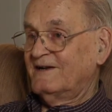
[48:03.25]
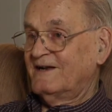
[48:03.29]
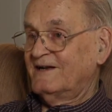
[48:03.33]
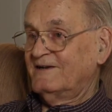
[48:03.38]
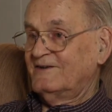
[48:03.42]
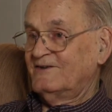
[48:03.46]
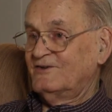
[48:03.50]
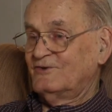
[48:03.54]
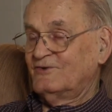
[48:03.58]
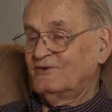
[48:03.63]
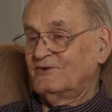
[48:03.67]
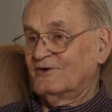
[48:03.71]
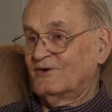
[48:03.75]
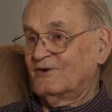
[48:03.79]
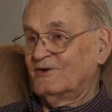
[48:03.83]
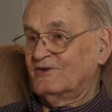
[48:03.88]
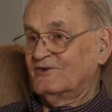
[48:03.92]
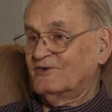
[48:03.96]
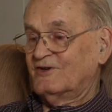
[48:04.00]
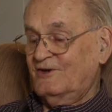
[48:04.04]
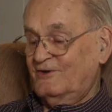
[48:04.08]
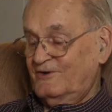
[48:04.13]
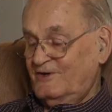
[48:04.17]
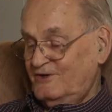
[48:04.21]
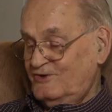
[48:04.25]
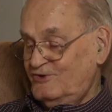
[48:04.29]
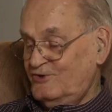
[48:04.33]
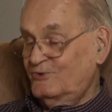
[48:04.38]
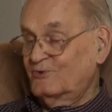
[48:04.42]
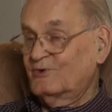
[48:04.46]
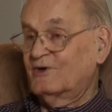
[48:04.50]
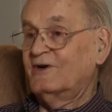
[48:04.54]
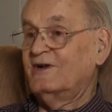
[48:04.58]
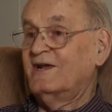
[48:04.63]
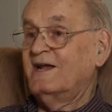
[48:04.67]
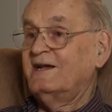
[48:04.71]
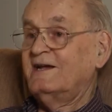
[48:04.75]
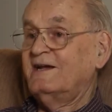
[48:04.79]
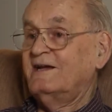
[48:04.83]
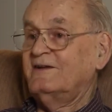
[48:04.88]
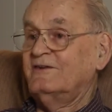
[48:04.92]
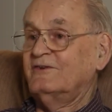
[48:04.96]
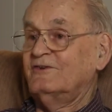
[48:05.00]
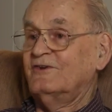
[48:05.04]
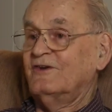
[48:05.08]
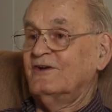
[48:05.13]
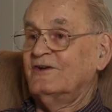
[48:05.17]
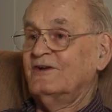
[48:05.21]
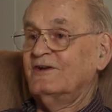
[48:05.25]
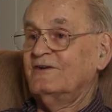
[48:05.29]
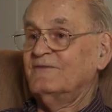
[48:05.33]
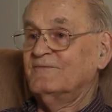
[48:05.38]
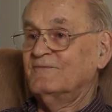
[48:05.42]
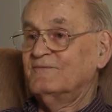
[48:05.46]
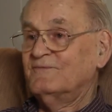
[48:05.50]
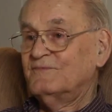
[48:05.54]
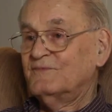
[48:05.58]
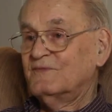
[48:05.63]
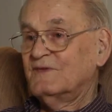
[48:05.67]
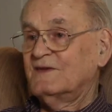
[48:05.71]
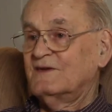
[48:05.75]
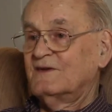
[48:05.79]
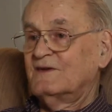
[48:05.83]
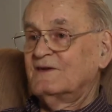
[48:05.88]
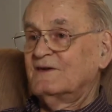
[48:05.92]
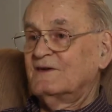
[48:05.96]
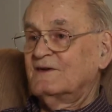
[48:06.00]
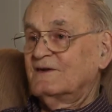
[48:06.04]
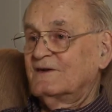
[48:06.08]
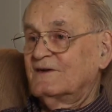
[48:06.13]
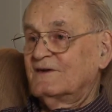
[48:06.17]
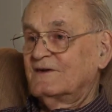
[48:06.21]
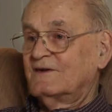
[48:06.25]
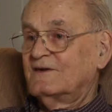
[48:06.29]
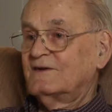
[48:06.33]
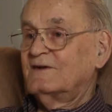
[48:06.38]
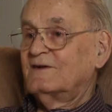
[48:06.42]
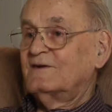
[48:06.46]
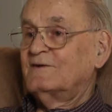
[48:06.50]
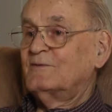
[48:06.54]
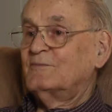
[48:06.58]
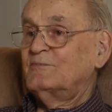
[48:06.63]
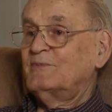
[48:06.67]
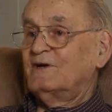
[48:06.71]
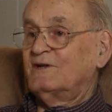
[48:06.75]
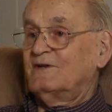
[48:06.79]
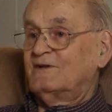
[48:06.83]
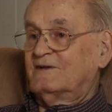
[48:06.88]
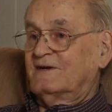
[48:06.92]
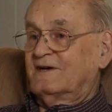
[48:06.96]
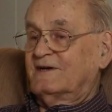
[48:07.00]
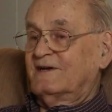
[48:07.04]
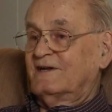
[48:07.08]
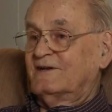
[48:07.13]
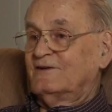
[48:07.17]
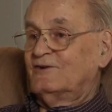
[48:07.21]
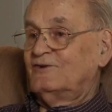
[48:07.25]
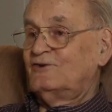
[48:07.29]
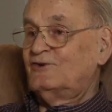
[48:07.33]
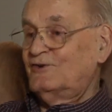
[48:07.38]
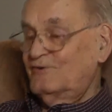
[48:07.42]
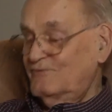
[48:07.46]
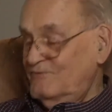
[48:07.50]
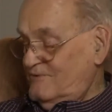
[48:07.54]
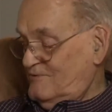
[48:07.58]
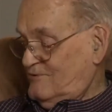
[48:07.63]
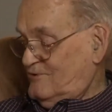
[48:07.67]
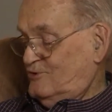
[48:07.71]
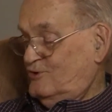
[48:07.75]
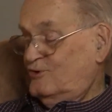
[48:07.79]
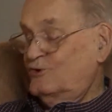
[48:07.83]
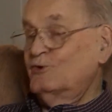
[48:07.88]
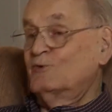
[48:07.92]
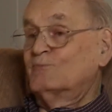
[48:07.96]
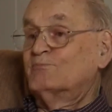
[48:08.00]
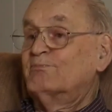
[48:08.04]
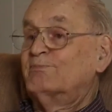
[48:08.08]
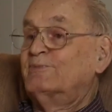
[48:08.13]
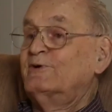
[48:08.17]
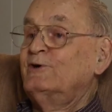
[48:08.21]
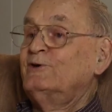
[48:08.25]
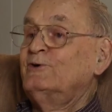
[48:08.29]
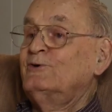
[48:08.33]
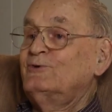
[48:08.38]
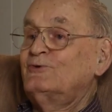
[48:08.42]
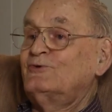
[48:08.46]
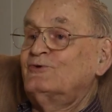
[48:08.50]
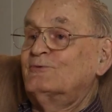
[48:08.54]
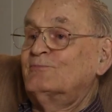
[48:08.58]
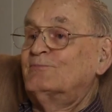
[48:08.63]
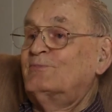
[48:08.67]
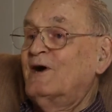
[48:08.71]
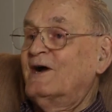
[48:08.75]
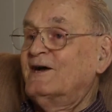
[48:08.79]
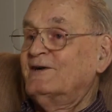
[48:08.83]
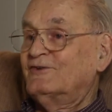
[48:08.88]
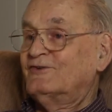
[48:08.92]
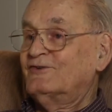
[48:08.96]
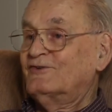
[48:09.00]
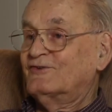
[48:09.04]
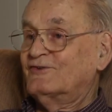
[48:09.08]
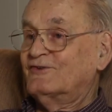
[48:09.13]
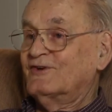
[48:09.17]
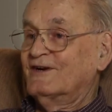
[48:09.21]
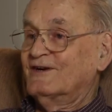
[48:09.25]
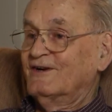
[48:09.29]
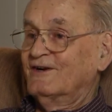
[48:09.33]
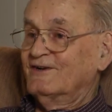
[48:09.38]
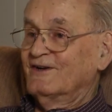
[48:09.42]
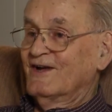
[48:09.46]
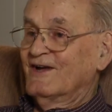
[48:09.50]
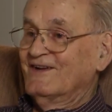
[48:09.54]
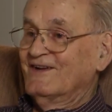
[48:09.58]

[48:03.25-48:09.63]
I always carried 2 grenades in it. But I had 2 bruised breasts there.